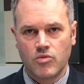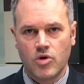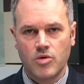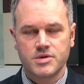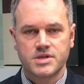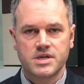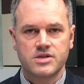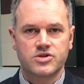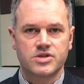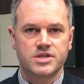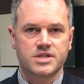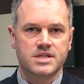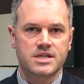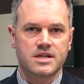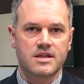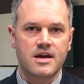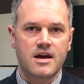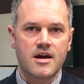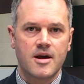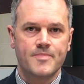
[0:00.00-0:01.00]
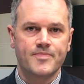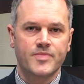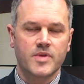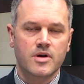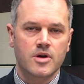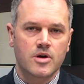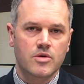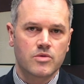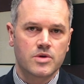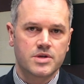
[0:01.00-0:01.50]
What was interesting there
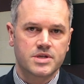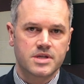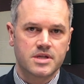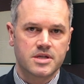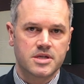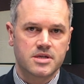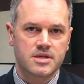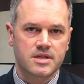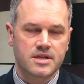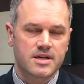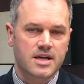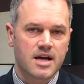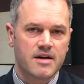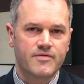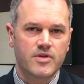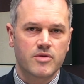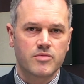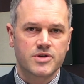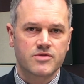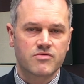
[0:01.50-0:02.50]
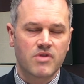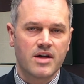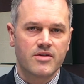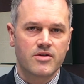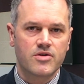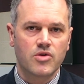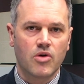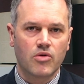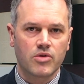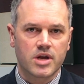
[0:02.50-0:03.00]
was that the, governor was
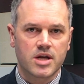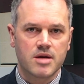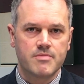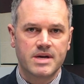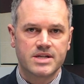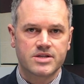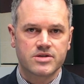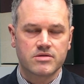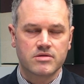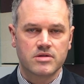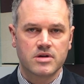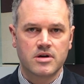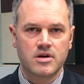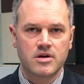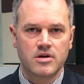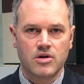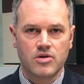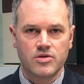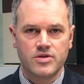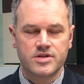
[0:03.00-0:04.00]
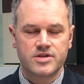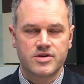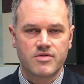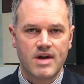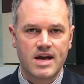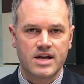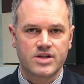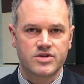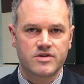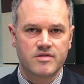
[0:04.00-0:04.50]
rather non-committal on the
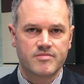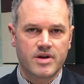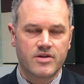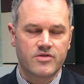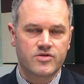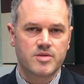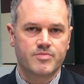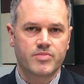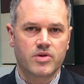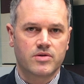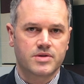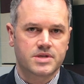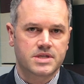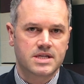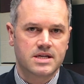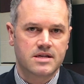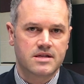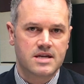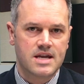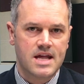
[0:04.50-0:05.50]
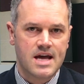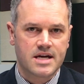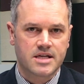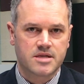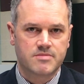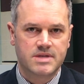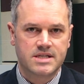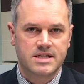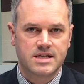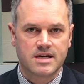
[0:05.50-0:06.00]
direction of monetary policy at the
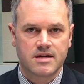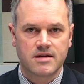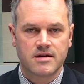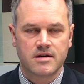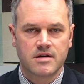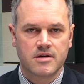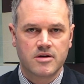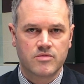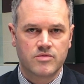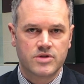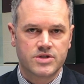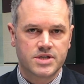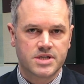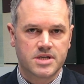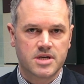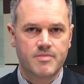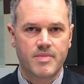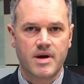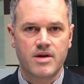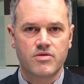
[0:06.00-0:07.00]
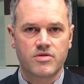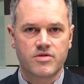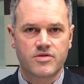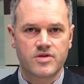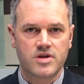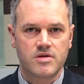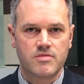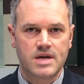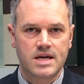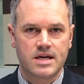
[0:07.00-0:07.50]
next meeting, which is in about
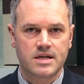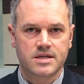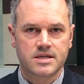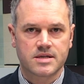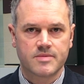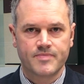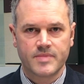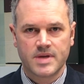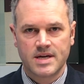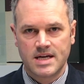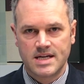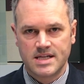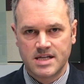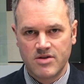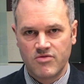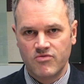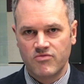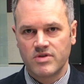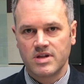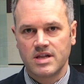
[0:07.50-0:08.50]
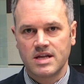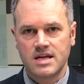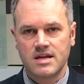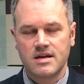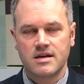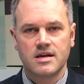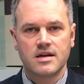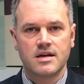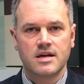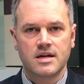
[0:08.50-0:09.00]
three weeks. He didn't really
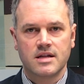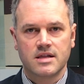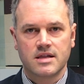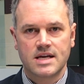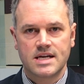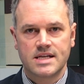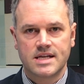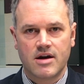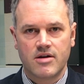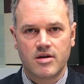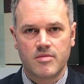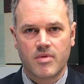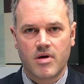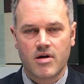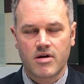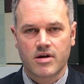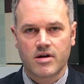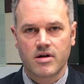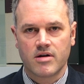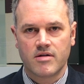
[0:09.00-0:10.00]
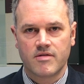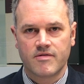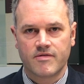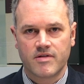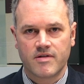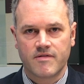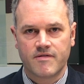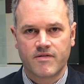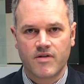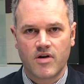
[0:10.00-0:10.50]
lay down a marker
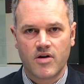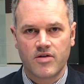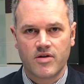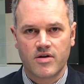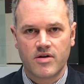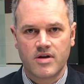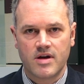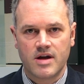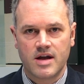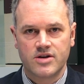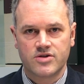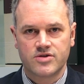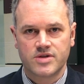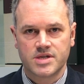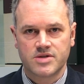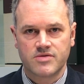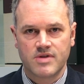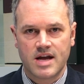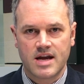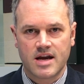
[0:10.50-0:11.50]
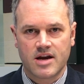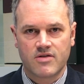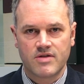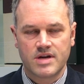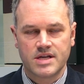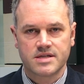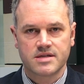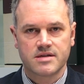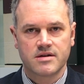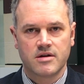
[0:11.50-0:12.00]
for a further interest rate
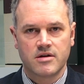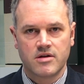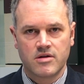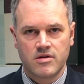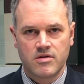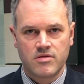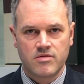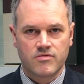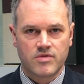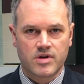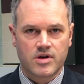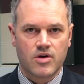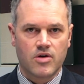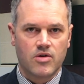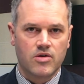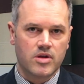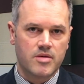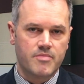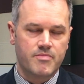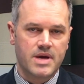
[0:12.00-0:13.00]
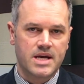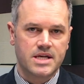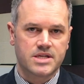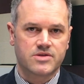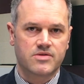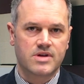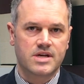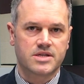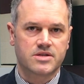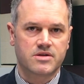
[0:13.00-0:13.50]
increase. Recall that
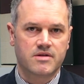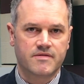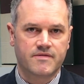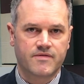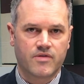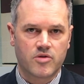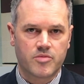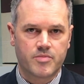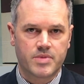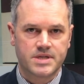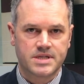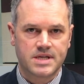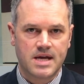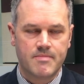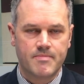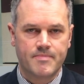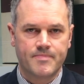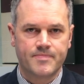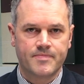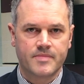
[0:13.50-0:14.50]
base rates are at 4%.